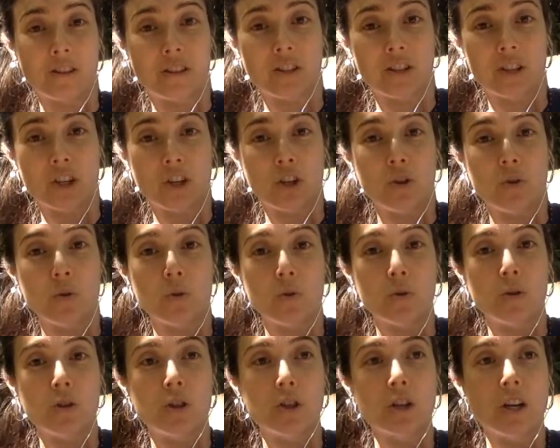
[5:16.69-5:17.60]

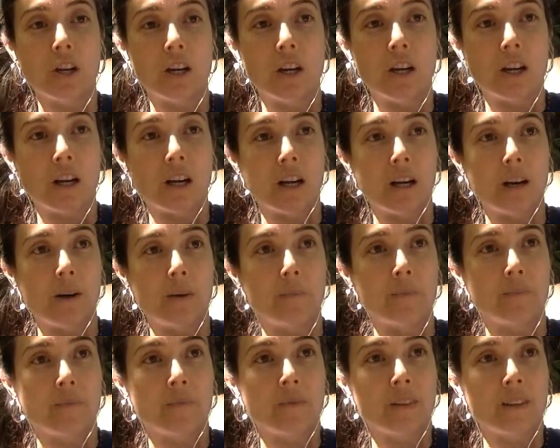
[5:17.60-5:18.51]

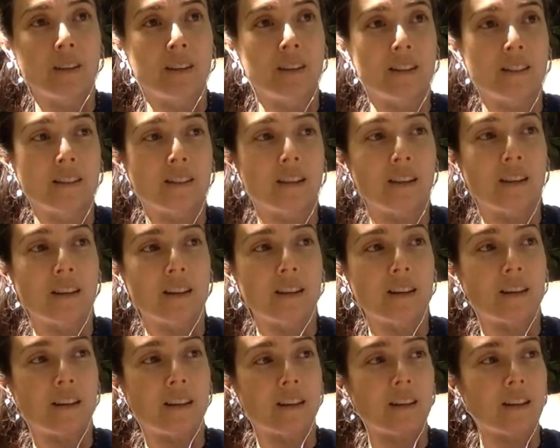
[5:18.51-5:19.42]
it's like
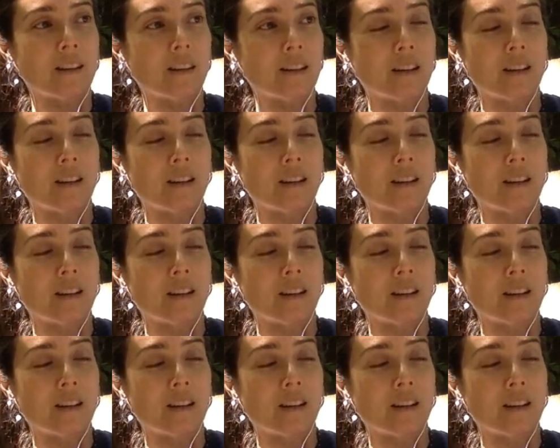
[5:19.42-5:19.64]
a